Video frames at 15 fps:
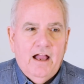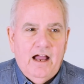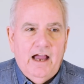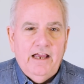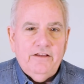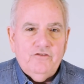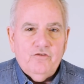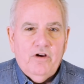
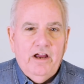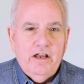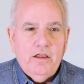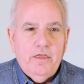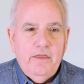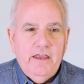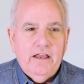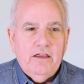I try and
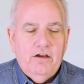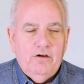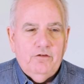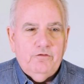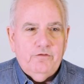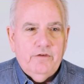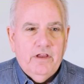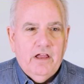think
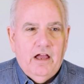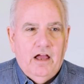of